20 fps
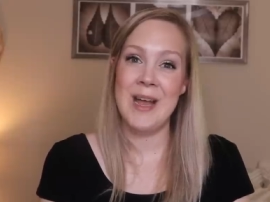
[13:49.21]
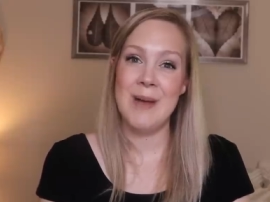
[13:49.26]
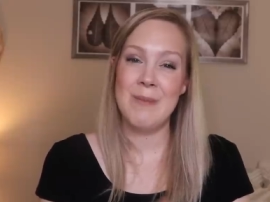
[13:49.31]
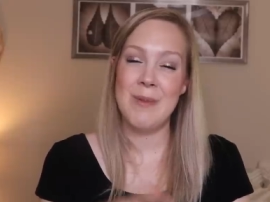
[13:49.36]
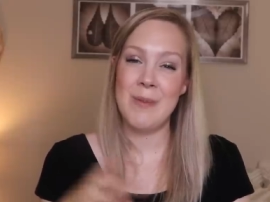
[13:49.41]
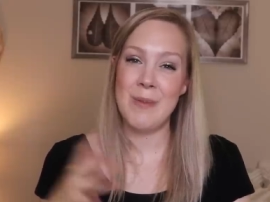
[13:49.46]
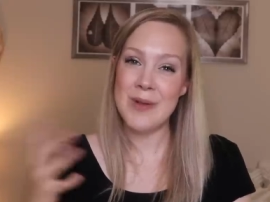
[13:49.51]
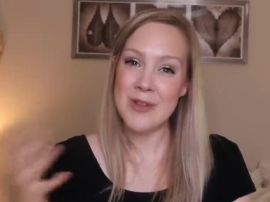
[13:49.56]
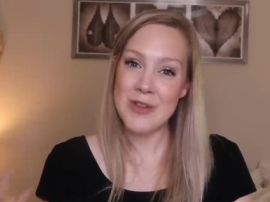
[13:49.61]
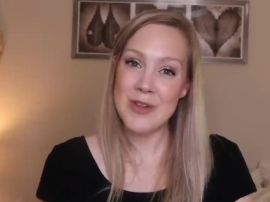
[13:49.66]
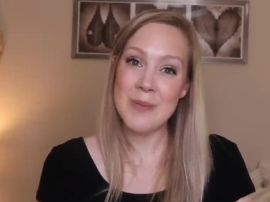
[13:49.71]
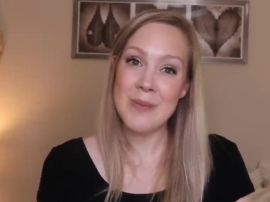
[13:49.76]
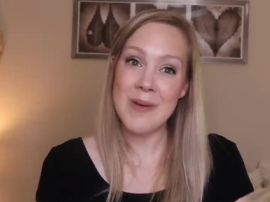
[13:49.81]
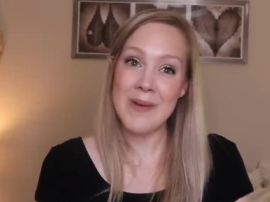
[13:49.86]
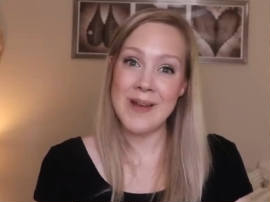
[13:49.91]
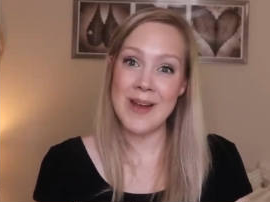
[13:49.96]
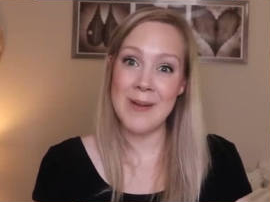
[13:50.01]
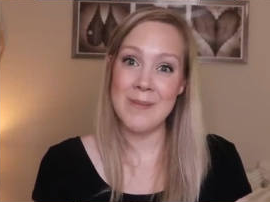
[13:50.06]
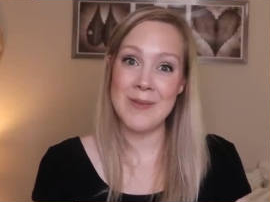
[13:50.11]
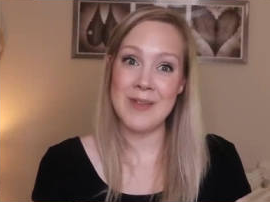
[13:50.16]
But once your
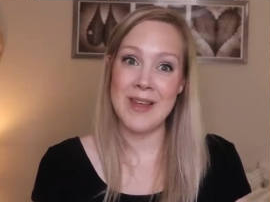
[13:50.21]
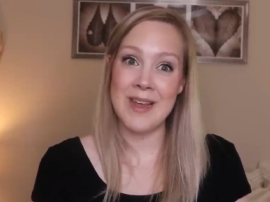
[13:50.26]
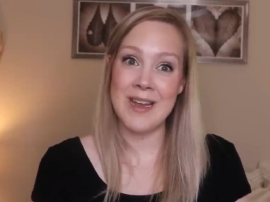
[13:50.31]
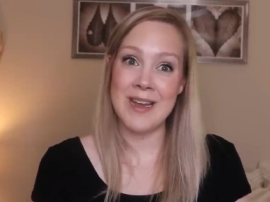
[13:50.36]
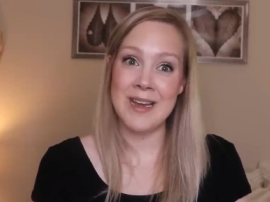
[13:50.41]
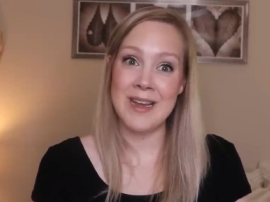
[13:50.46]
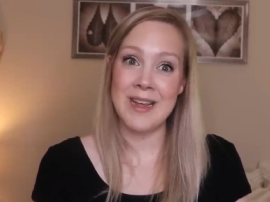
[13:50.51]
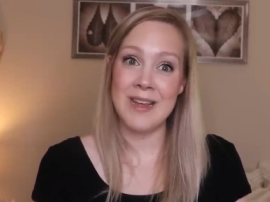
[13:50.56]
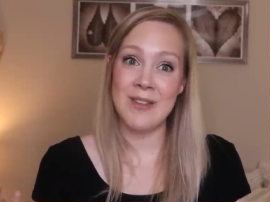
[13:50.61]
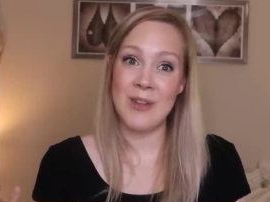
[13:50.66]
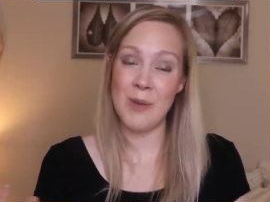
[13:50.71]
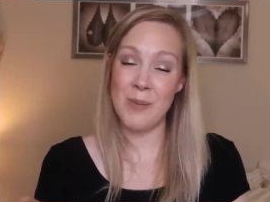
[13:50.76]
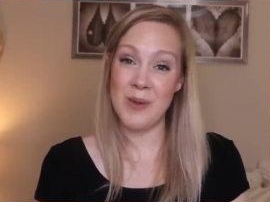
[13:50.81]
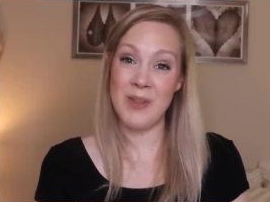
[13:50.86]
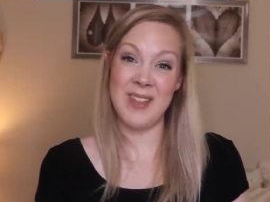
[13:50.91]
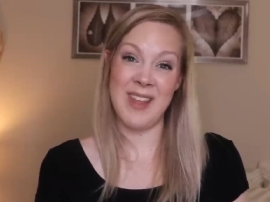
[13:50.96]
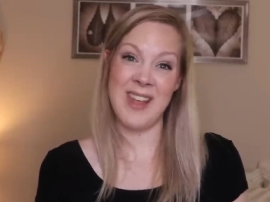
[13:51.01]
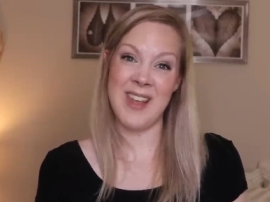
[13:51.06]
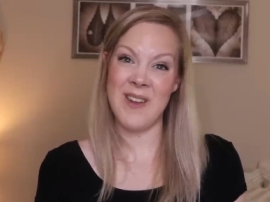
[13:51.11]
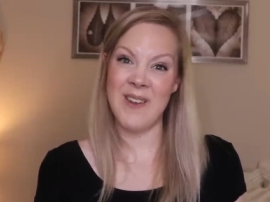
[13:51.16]
milk comes in, it's
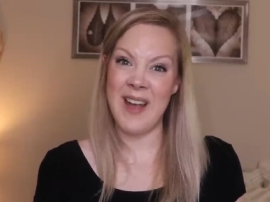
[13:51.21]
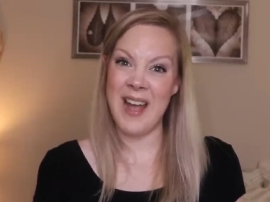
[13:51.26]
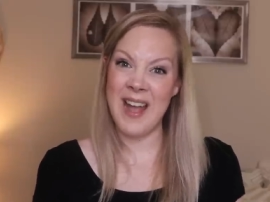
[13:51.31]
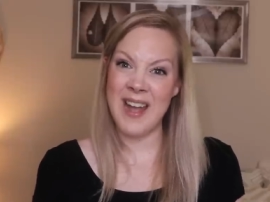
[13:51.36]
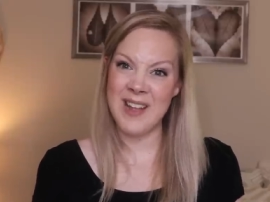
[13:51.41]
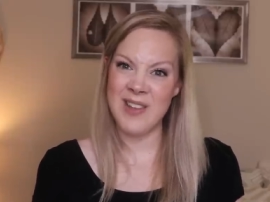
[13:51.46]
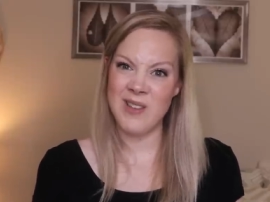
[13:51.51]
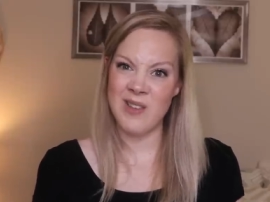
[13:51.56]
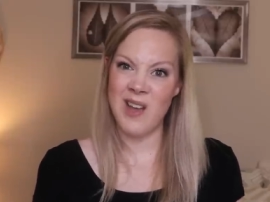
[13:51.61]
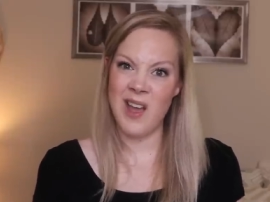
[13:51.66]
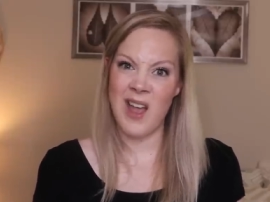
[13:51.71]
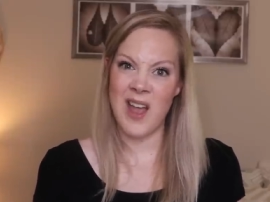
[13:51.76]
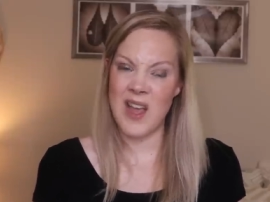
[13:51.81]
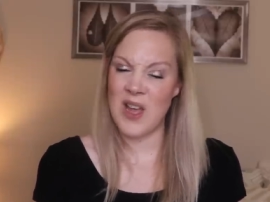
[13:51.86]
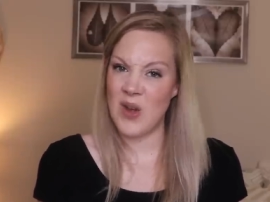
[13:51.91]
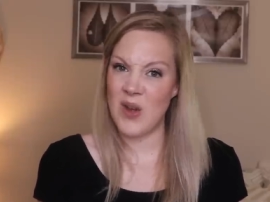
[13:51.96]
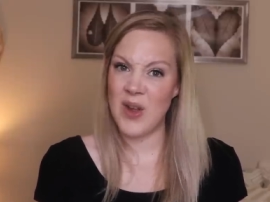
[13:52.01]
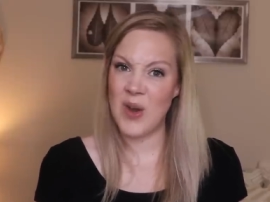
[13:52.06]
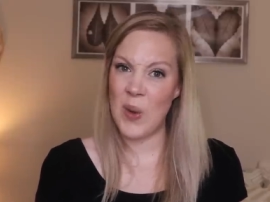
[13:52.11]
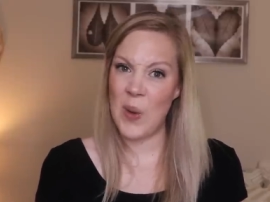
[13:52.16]
almost like you're high and dry,
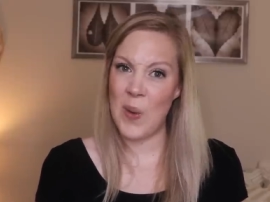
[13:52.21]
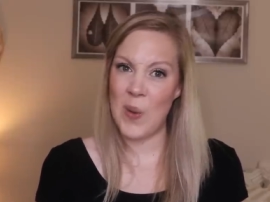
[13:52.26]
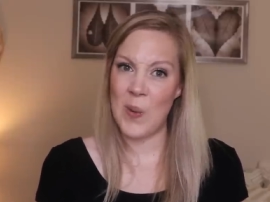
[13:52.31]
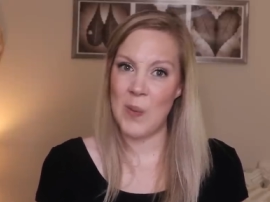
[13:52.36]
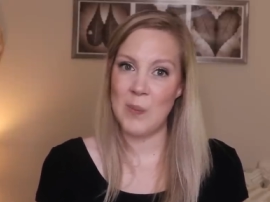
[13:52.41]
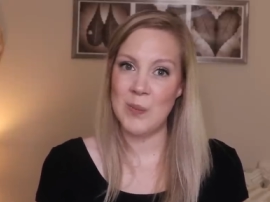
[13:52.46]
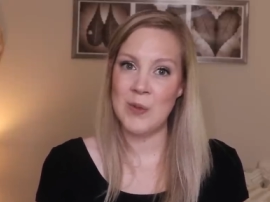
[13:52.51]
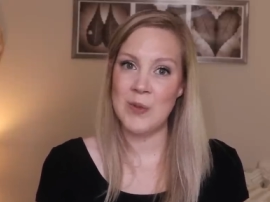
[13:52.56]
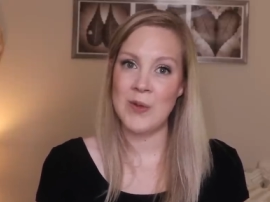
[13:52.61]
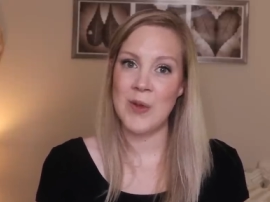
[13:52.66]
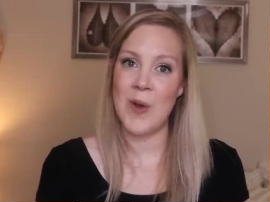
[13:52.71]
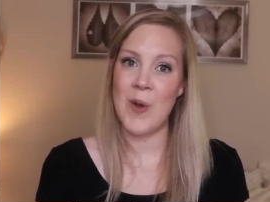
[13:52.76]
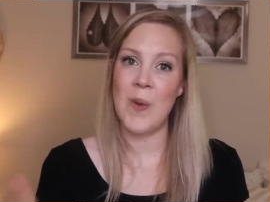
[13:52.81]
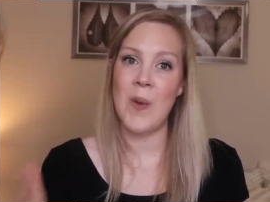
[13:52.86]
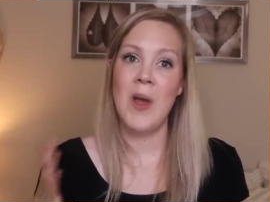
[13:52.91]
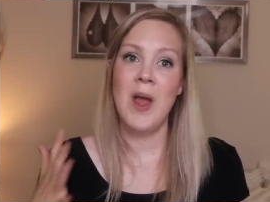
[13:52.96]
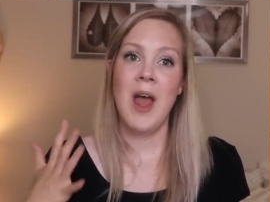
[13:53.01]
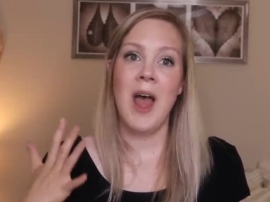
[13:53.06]
you're at home. So